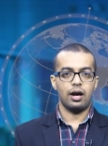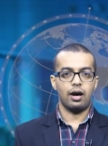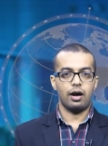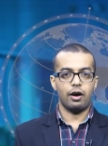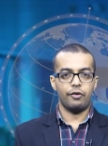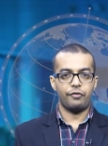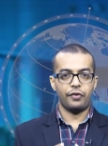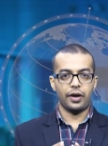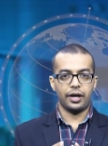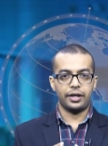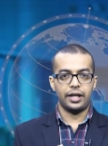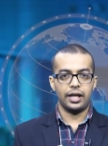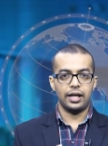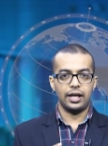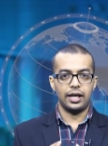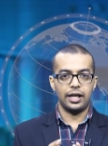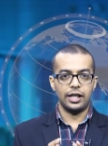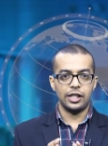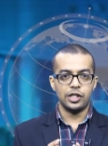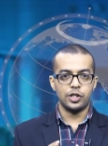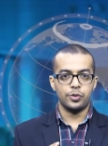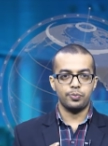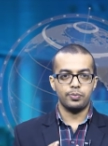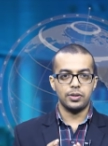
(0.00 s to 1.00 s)
affecting
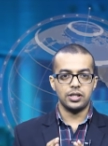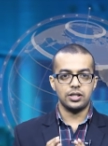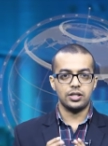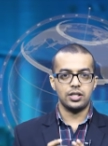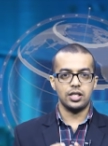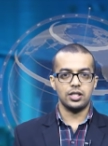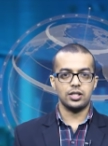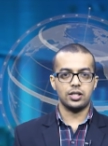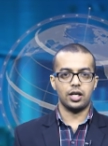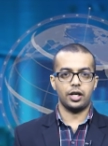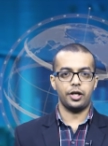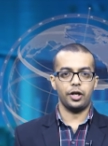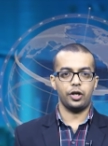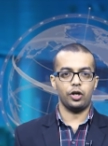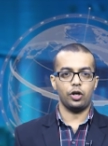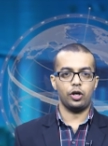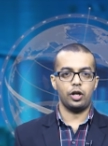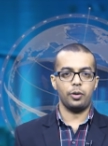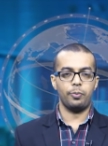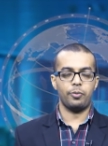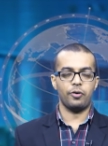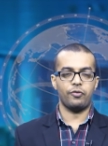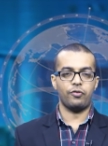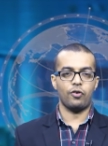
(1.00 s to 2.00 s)
its business
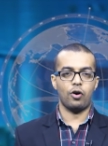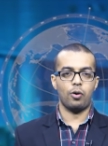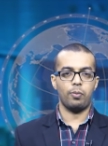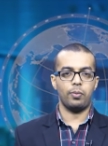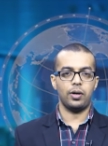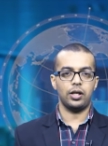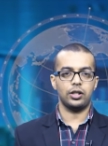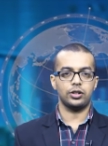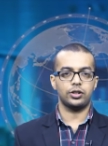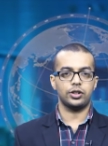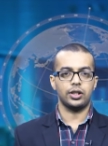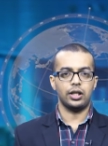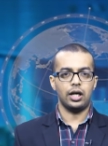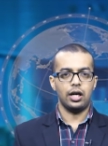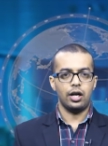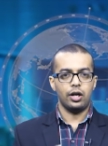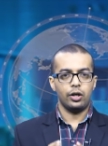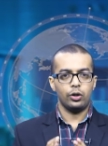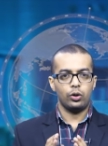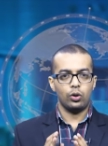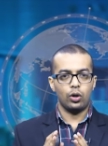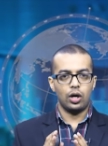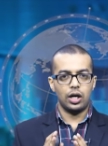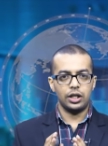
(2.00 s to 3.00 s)
continuity performance
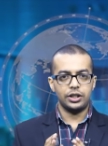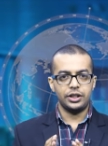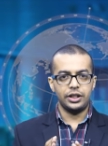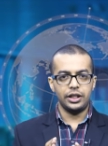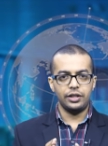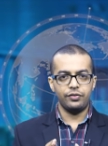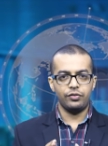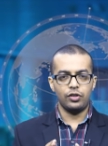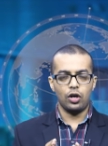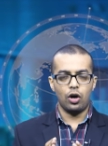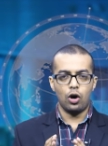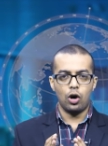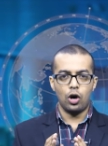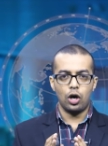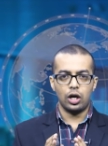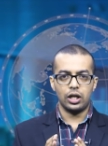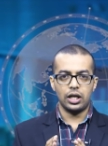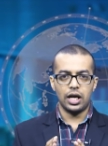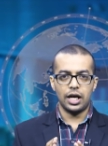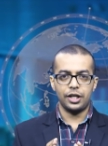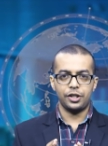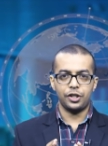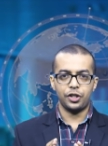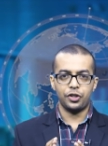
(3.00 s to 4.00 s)
to achieve the
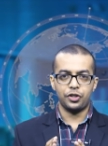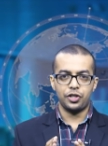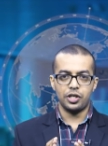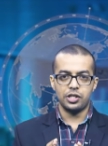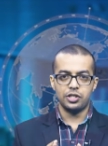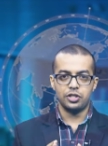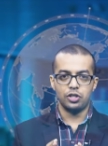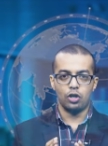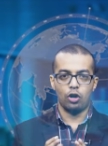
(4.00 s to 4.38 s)
organization's